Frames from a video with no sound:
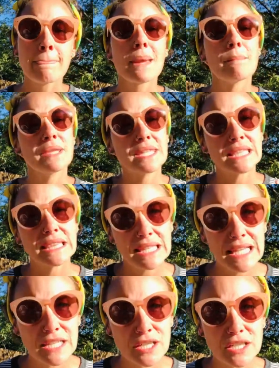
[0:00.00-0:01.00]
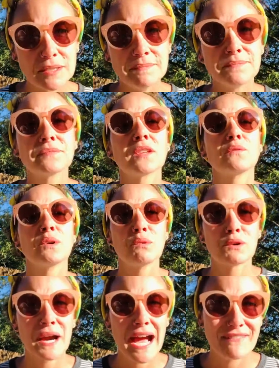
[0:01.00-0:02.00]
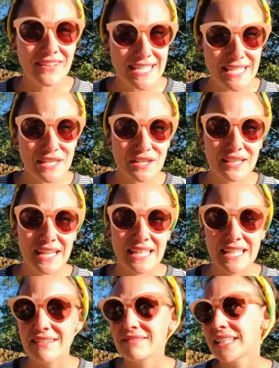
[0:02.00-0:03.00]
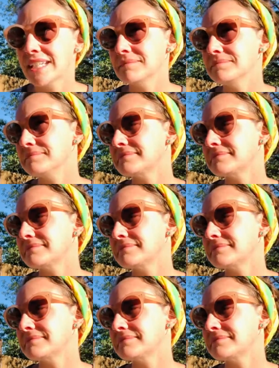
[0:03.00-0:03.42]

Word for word: But then later, when we were having dinner that evening,